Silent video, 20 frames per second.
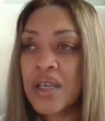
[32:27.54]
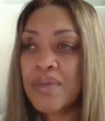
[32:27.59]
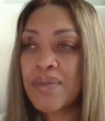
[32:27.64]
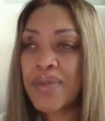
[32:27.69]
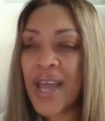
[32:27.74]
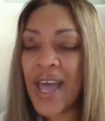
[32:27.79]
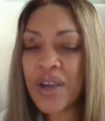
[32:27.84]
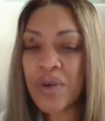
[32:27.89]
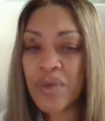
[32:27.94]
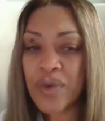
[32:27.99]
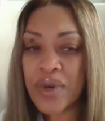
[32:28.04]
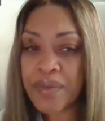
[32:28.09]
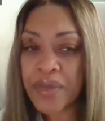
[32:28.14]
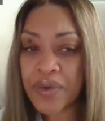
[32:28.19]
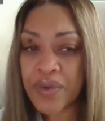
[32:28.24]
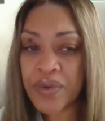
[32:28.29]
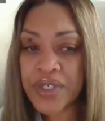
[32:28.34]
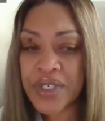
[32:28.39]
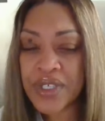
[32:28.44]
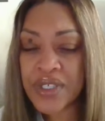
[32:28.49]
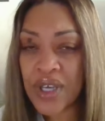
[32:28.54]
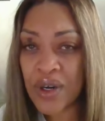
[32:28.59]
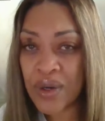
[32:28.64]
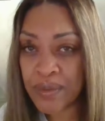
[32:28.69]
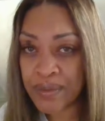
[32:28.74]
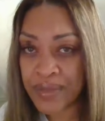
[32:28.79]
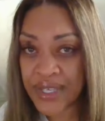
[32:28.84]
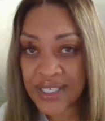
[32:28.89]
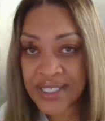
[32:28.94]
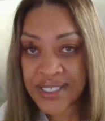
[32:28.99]
black women were
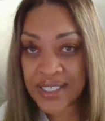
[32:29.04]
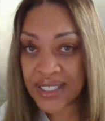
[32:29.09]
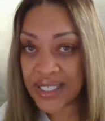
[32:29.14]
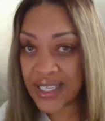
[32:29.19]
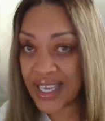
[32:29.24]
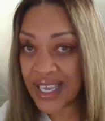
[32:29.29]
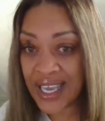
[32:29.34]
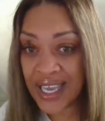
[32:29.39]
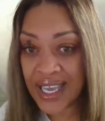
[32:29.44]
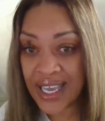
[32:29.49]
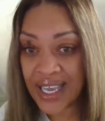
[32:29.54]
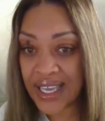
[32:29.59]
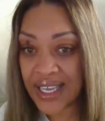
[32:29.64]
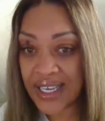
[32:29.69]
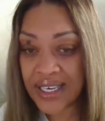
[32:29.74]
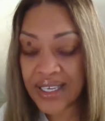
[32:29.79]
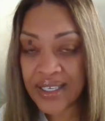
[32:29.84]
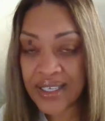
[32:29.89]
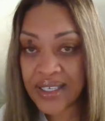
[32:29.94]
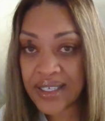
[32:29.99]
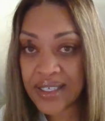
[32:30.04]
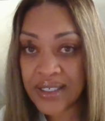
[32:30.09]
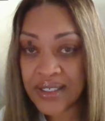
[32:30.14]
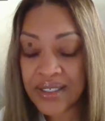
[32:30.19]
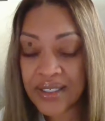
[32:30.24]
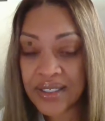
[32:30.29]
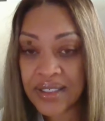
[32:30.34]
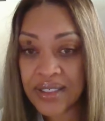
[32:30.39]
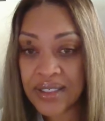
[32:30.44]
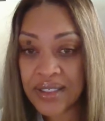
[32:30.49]
so misled.
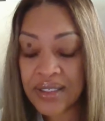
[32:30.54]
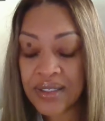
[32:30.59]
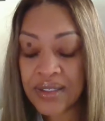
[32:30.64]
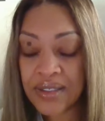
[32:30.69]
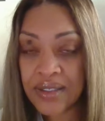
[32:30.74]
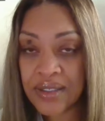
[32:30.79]
Mm-hmm.